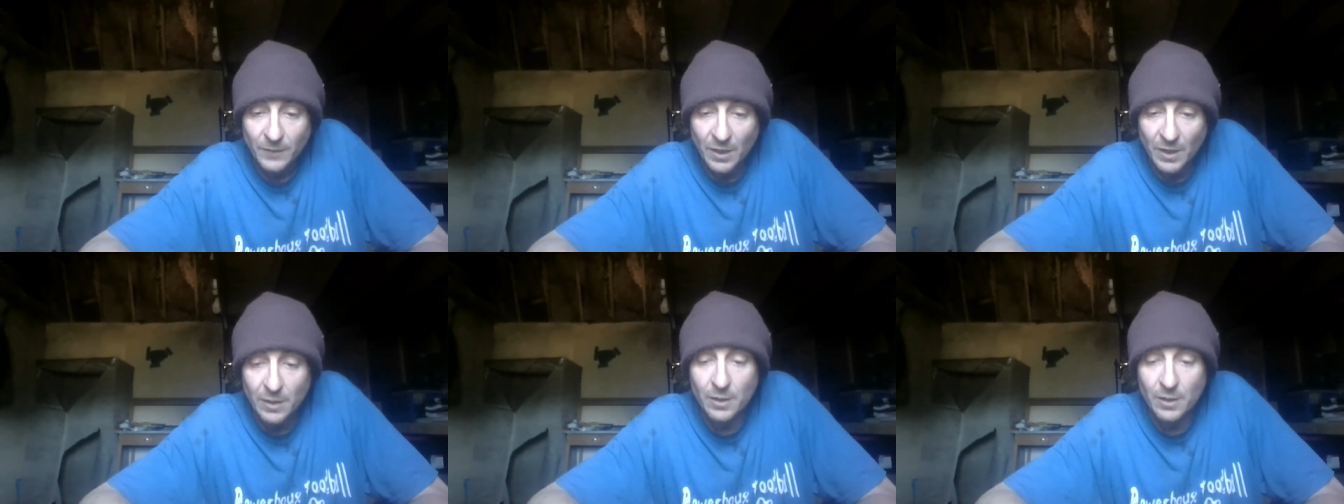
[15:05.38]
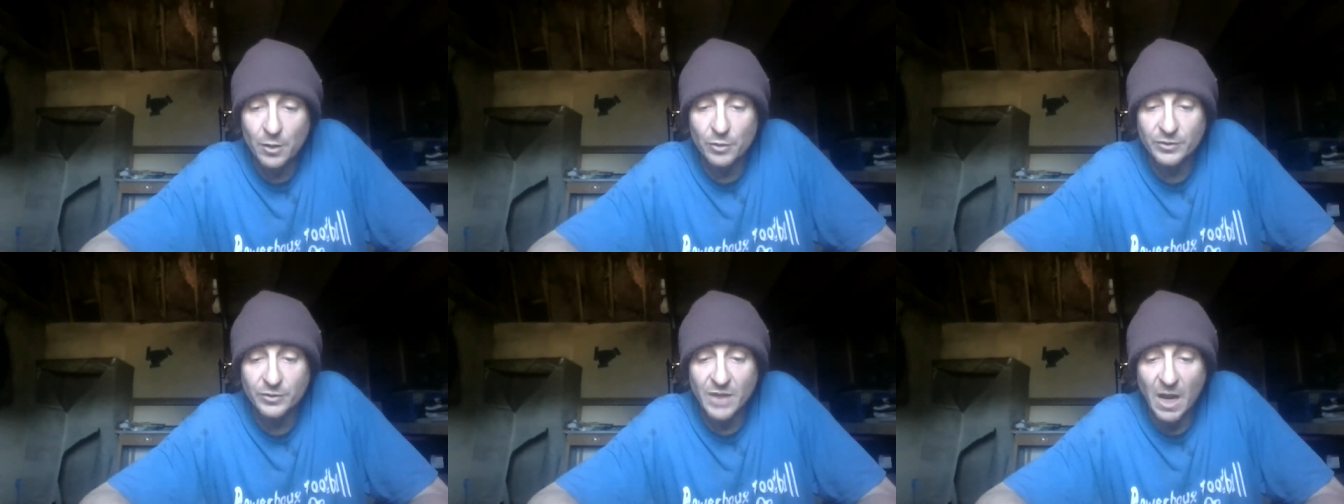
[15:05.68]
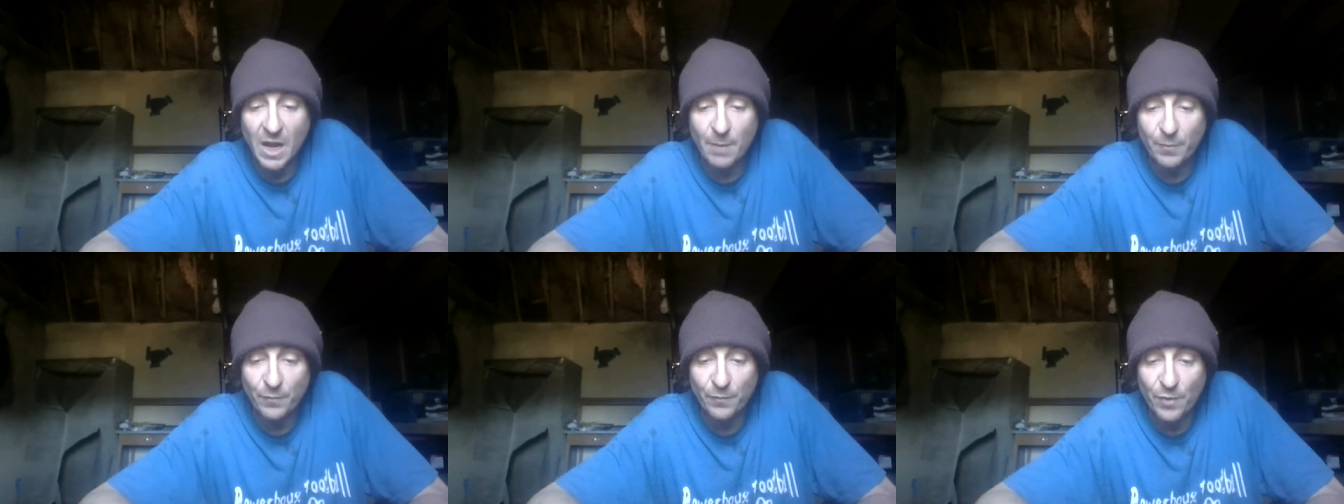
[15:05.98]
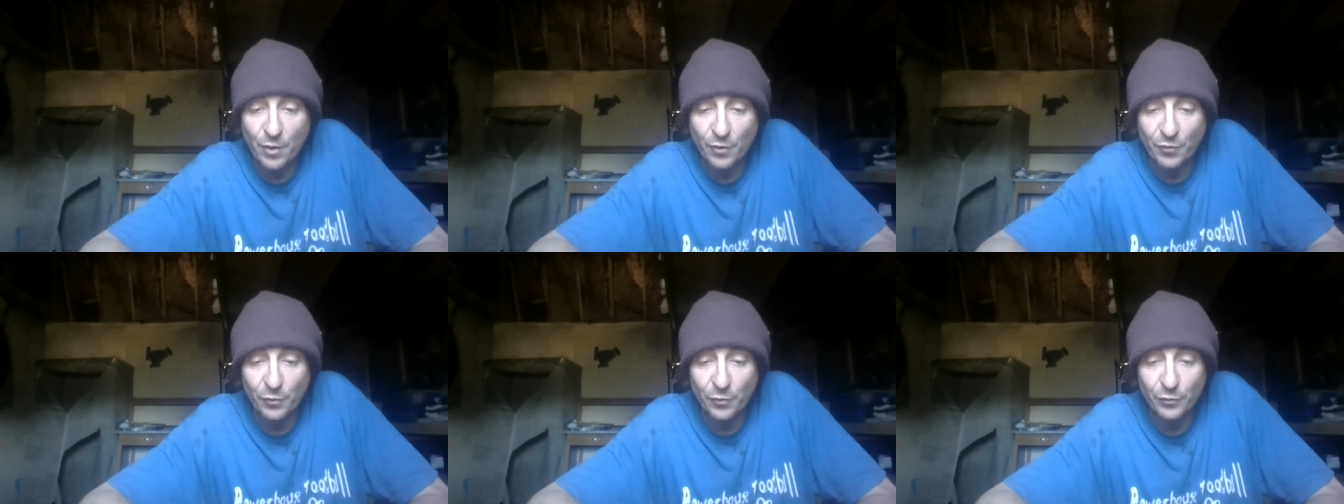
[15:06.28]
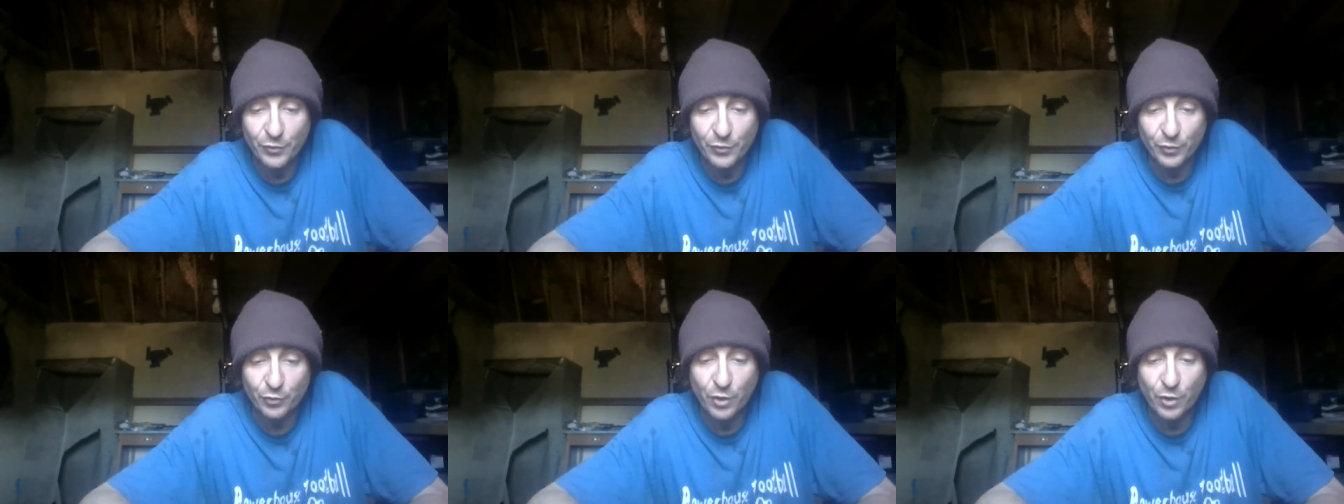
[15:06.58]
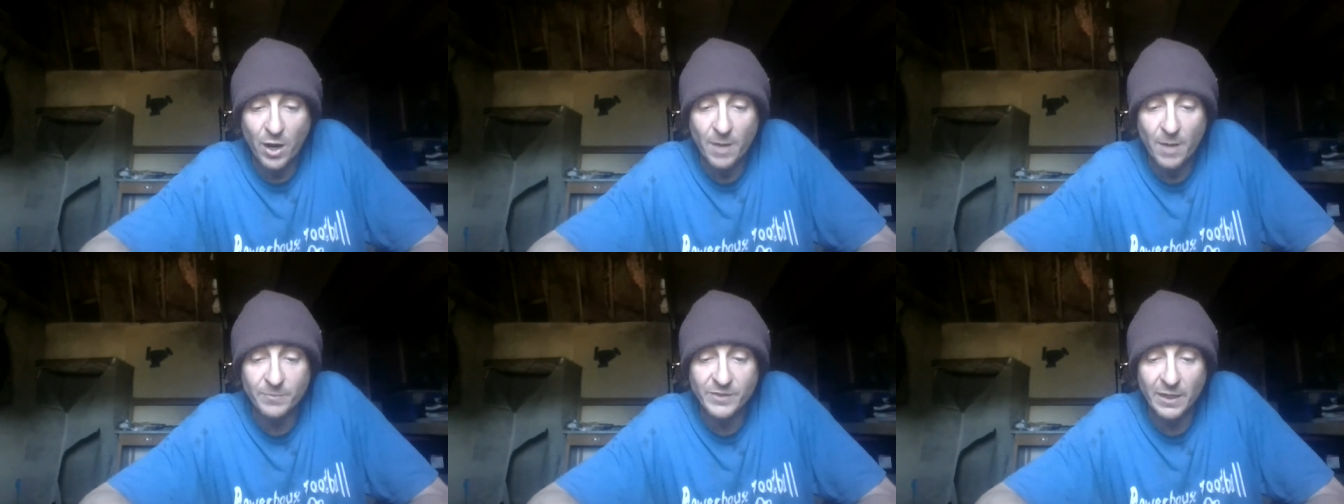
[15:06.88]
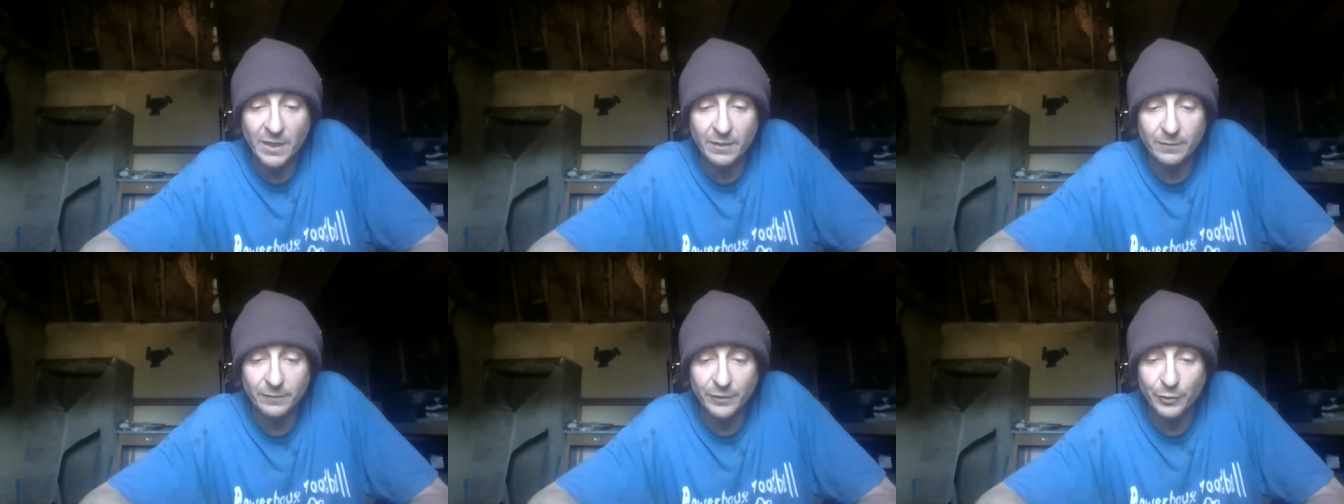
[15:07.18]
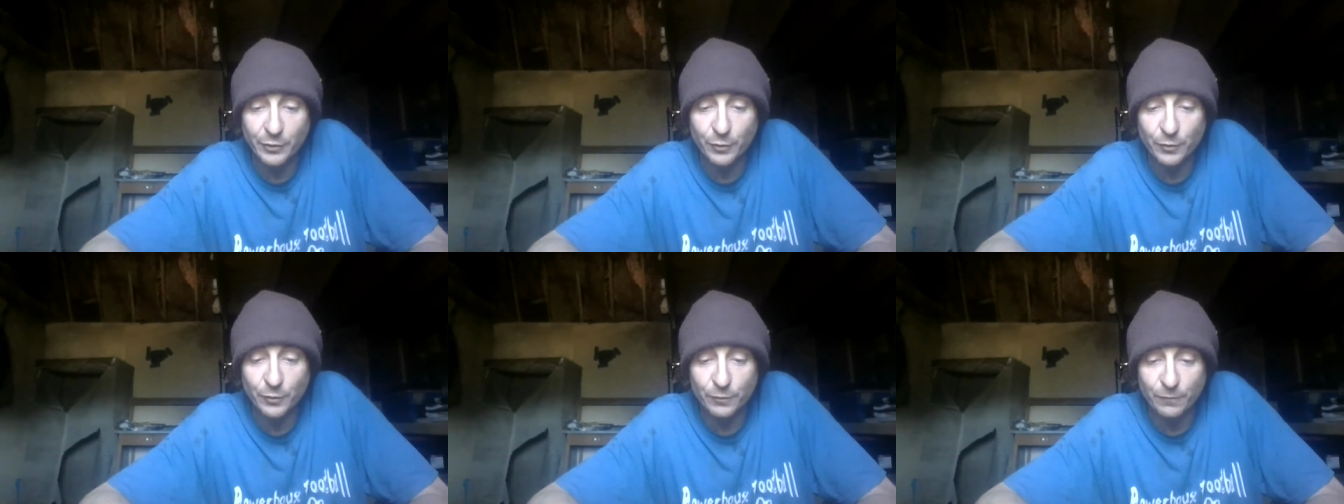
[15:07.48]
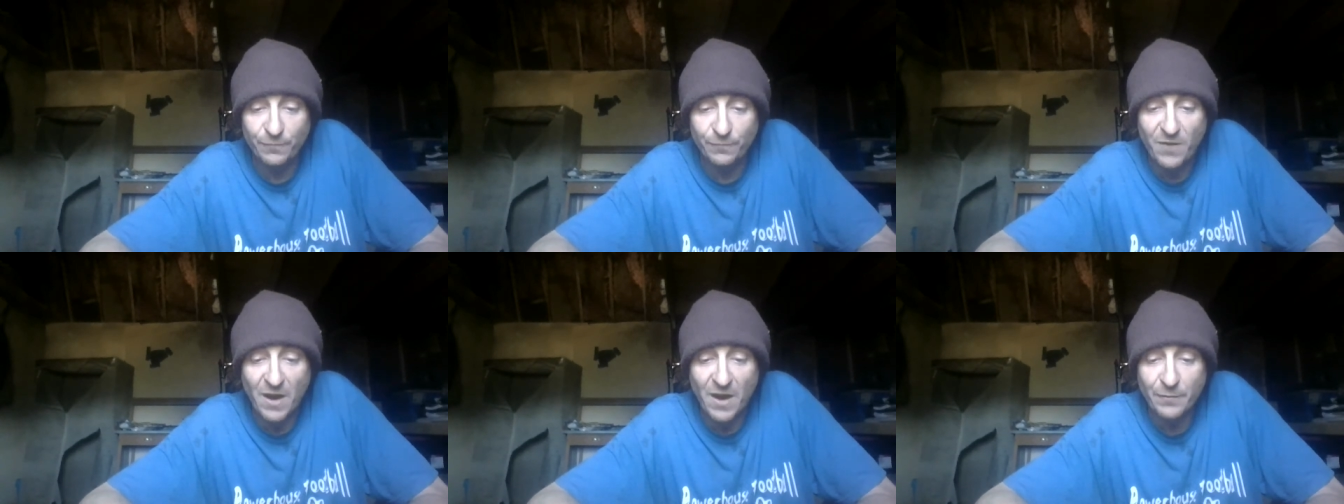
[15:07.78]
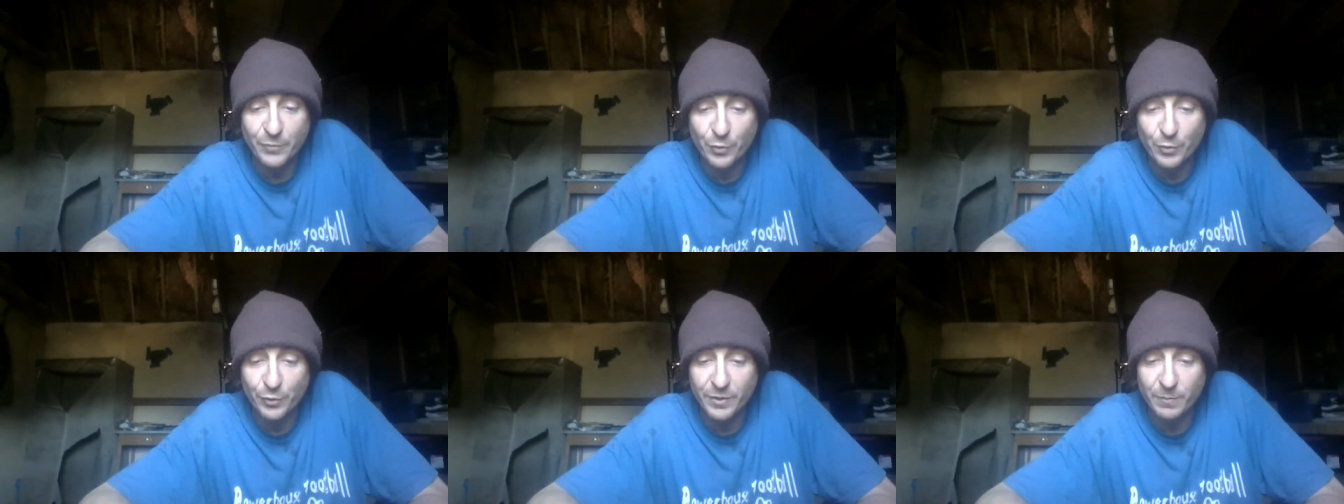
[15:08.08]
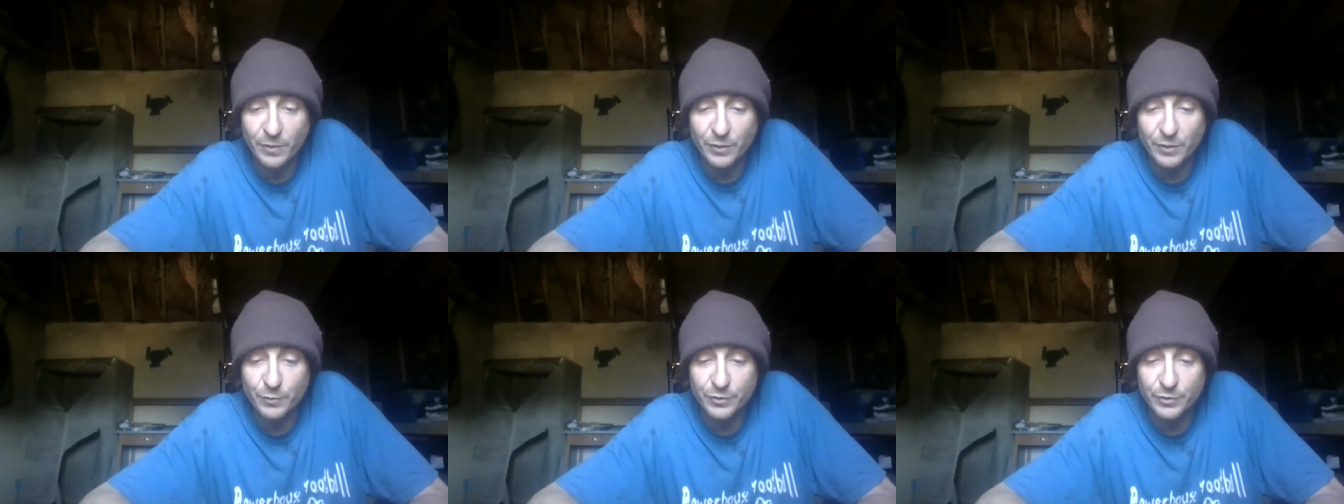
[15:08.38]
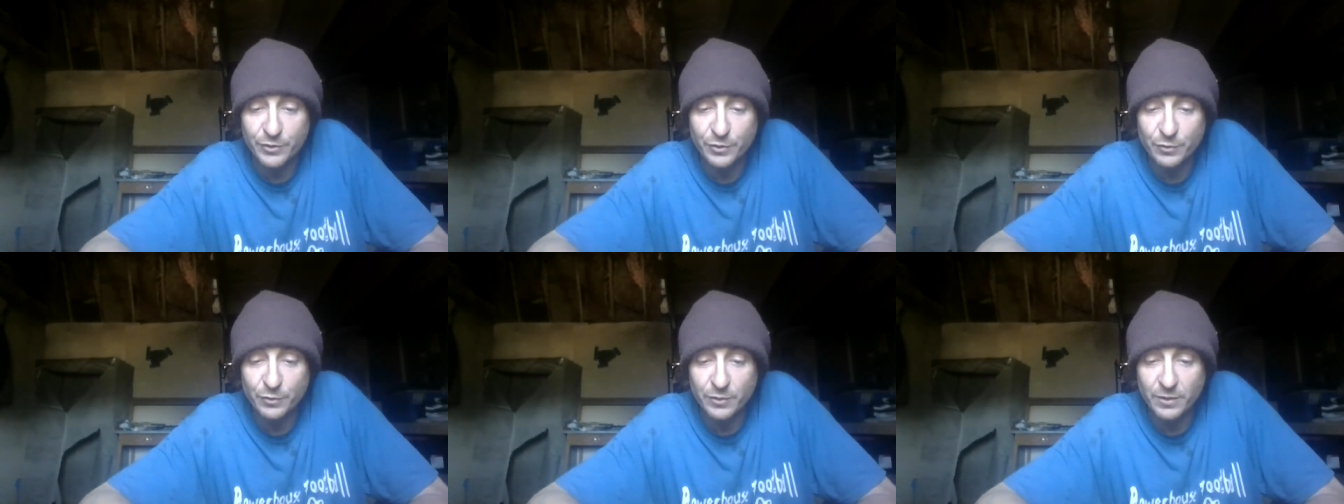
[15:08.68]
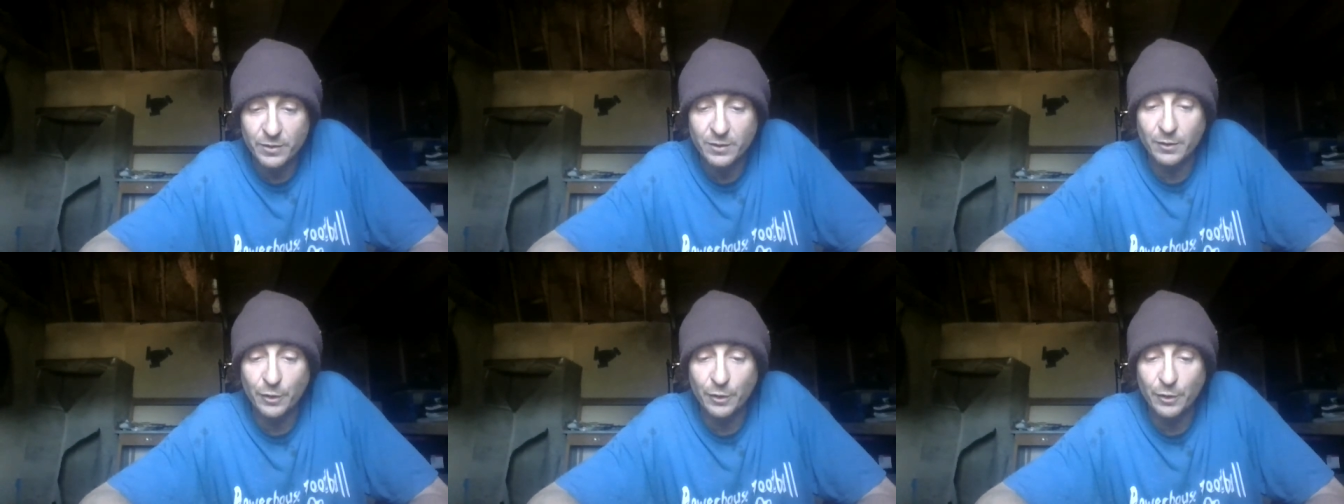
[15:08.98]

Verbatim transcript: And then on top of all the crimes that little five year old Emily would do,